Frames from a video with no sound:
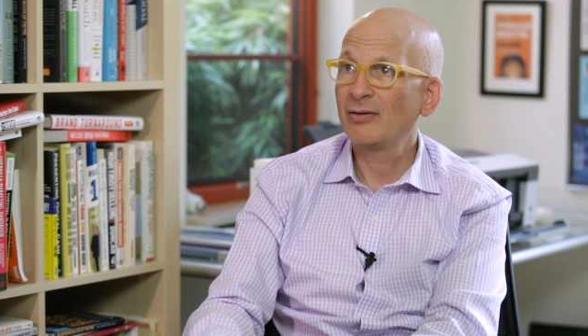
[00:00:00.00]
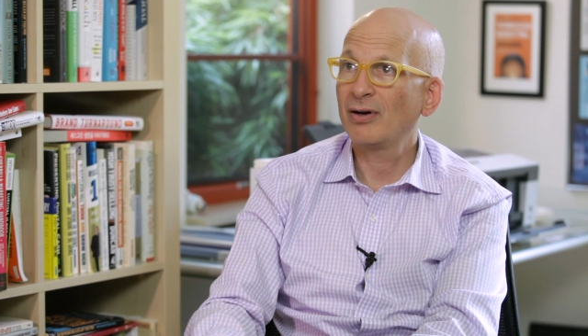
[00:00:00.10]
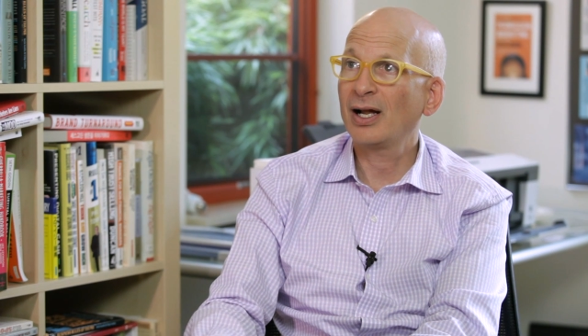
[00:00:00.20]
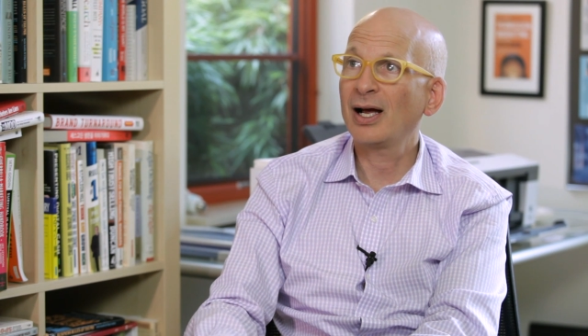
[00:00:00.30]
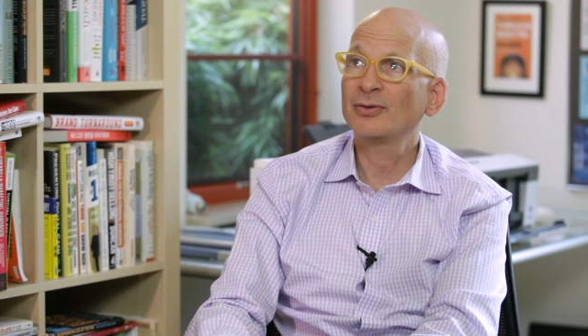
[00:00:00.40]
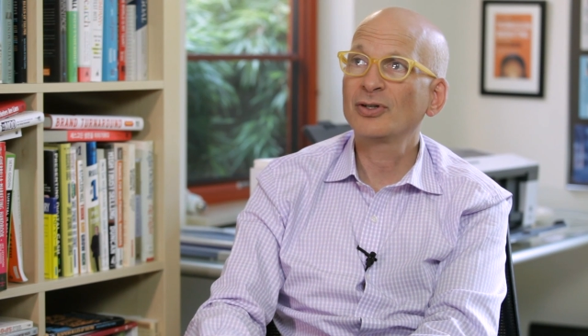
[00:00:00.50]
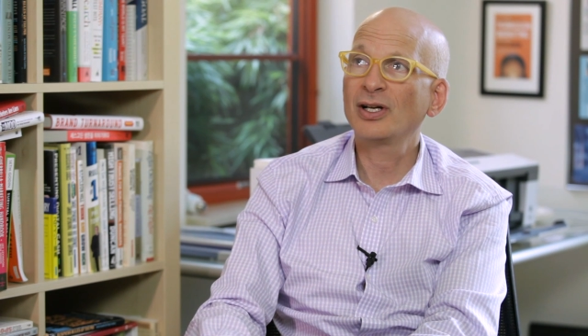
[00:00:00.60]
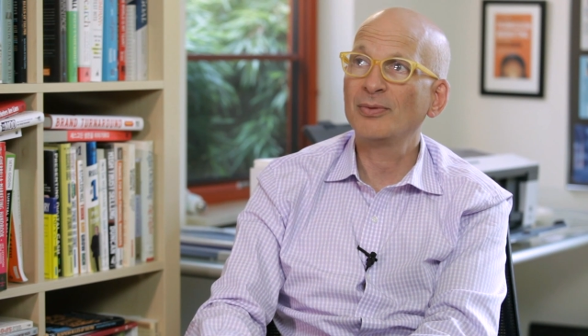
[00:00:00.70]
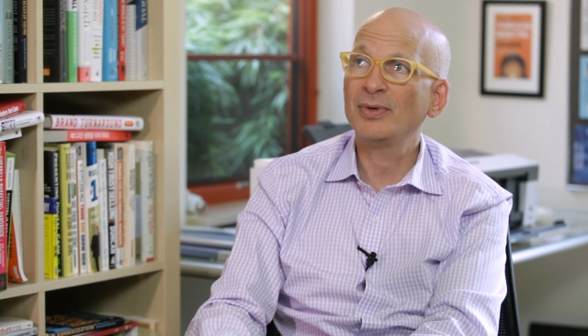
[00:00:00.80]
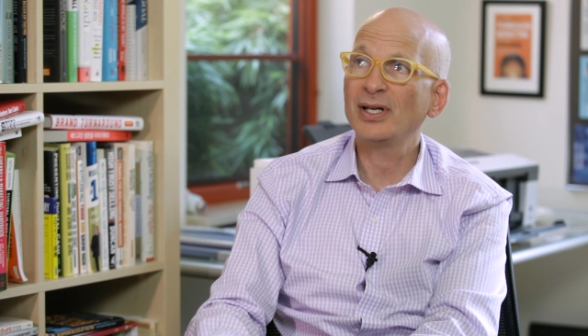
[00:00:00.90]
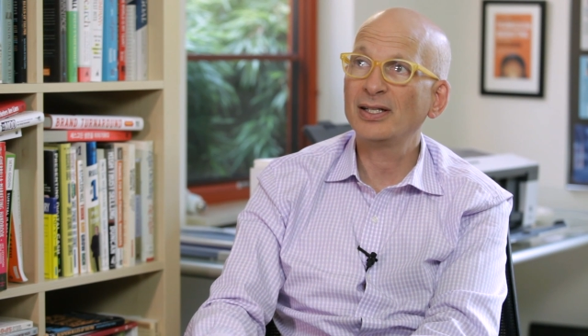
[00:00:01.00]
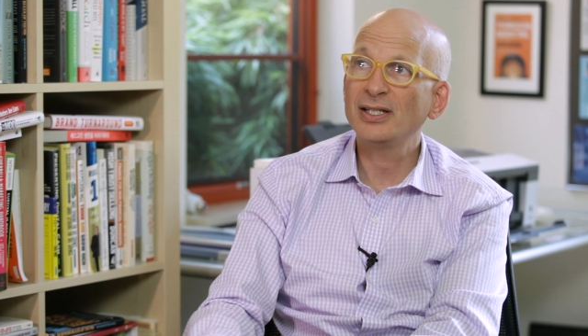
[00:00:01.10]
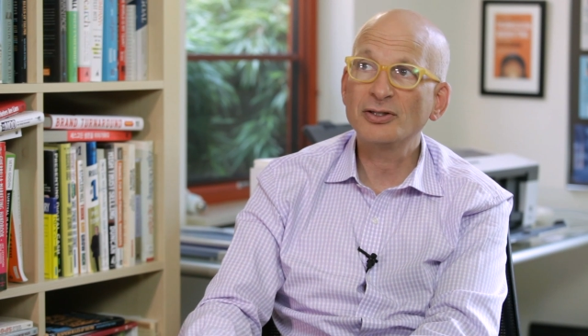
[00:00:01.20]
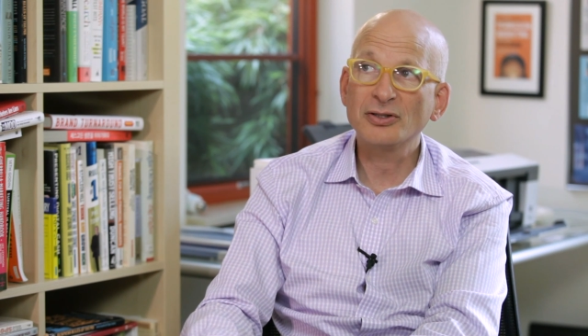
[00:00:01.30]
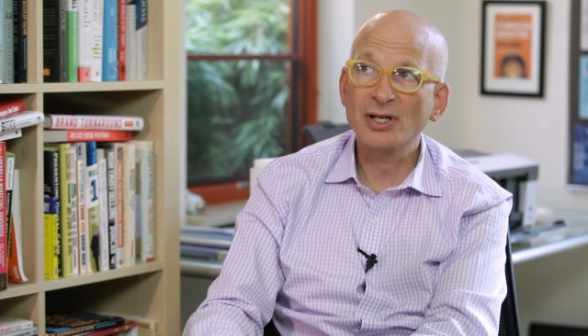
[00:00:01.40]
Right? I'm trying to be a
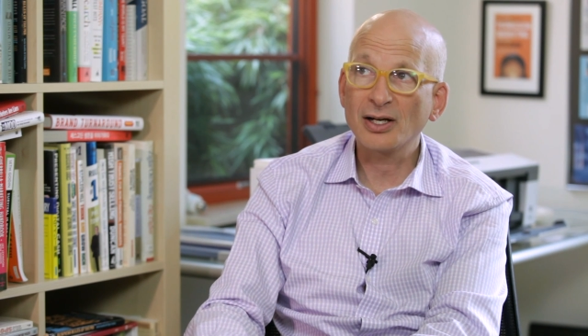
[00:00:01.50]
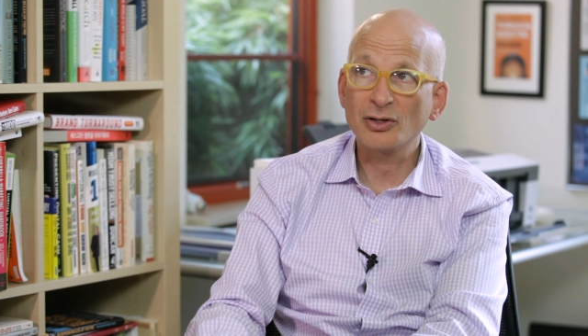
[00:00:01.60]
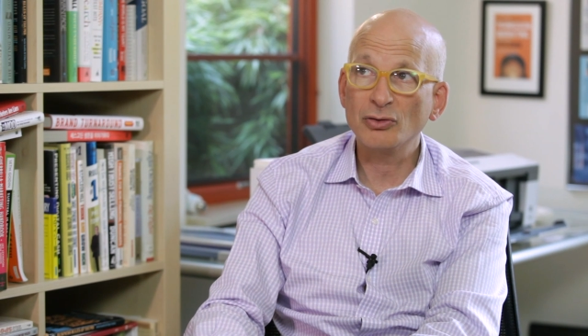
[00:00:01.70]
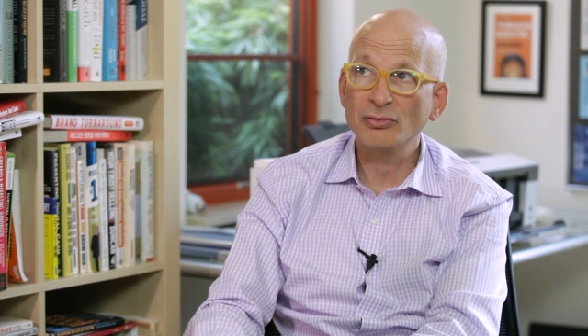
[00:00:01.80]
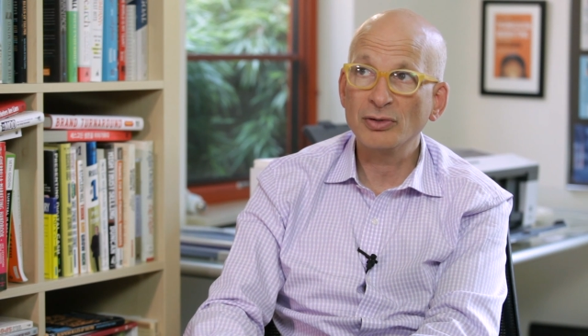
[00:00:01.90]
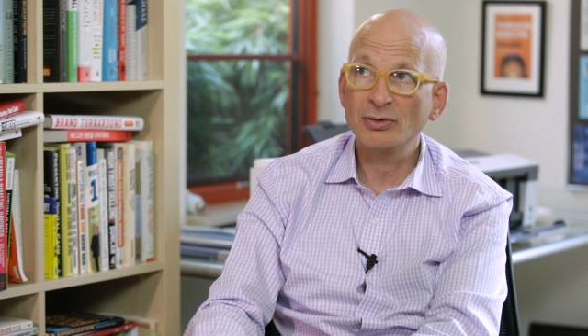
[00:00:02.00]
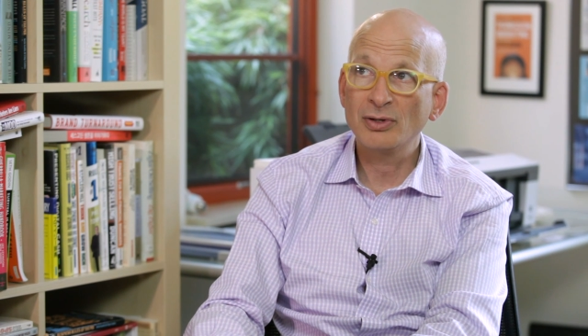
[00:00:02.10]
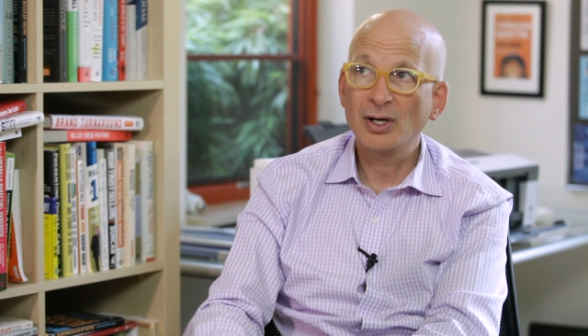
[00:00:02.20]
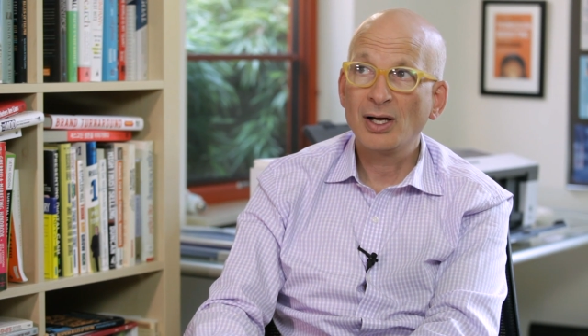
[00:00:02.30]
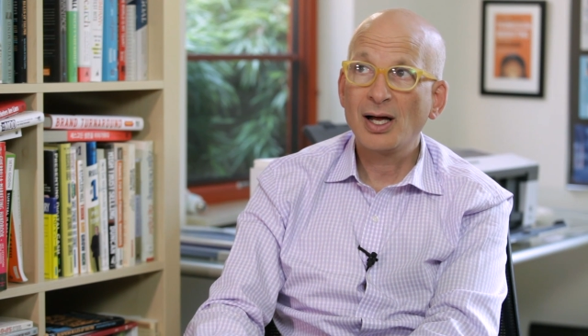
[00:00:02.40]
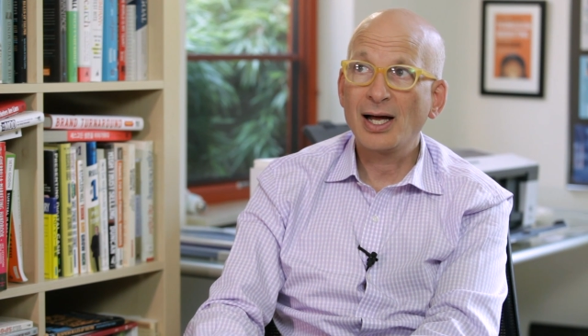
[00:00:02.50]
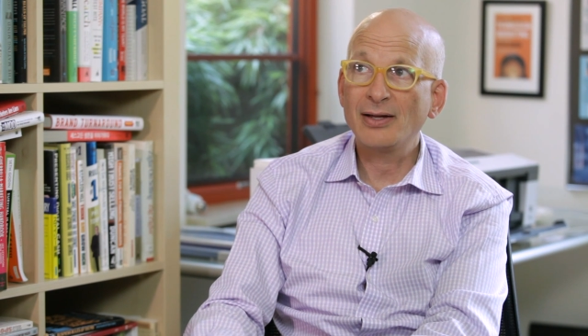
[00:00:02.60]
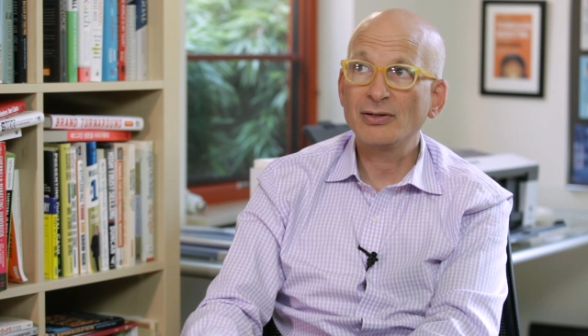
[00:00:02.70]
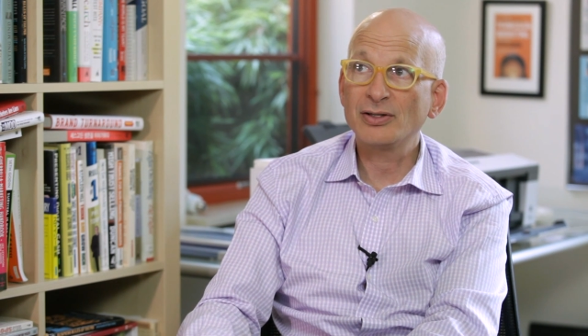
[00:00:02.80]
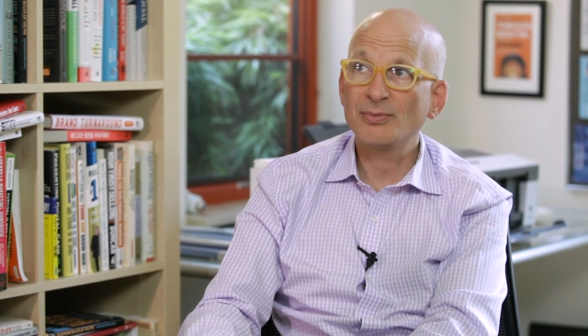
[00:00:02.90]
teacher, not a guru, and
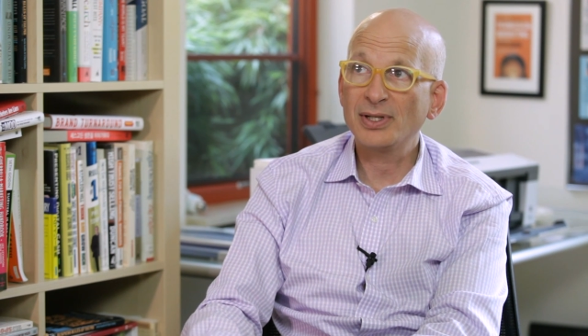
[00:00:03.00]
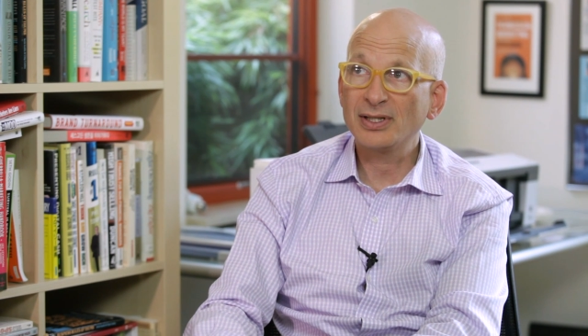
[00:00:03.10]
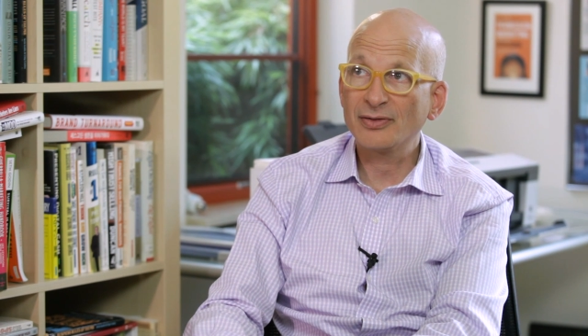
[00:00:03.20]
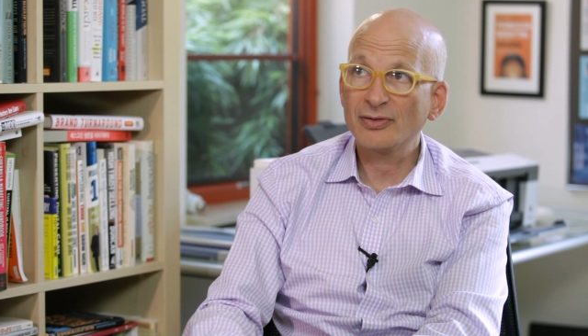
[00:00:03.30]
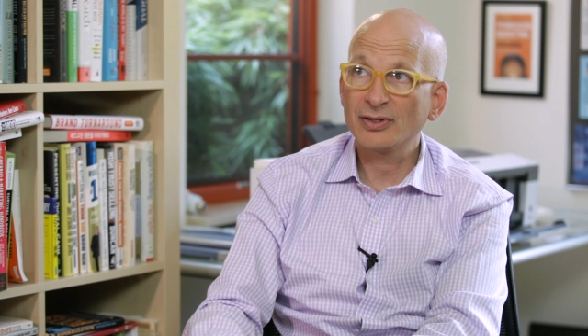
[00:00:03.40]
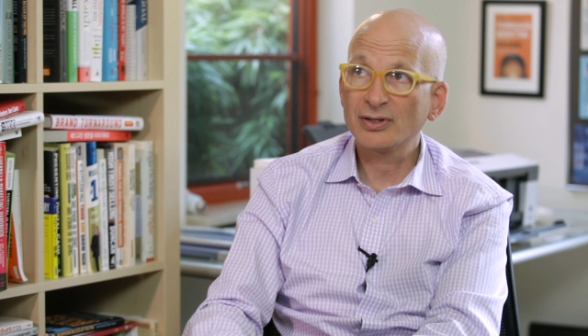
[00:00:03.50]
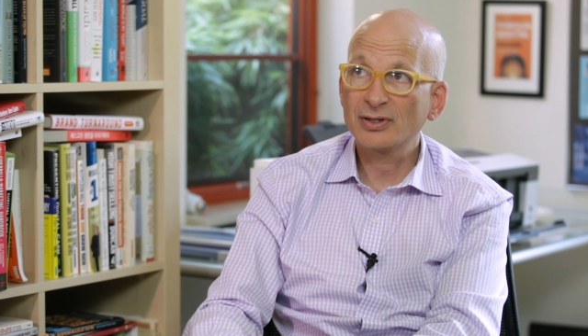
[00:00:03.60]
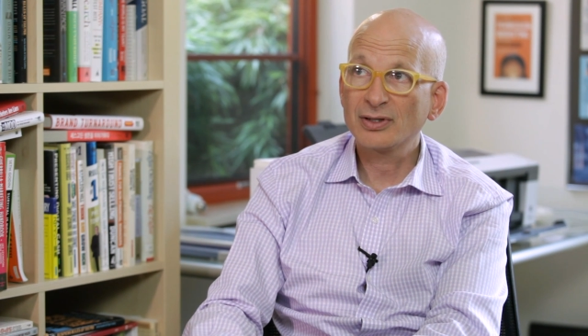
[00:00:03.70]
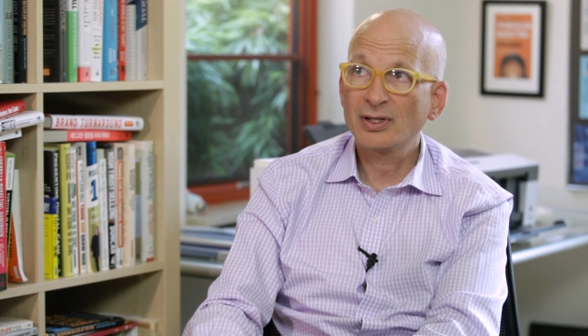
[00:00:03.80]
there's a big difference.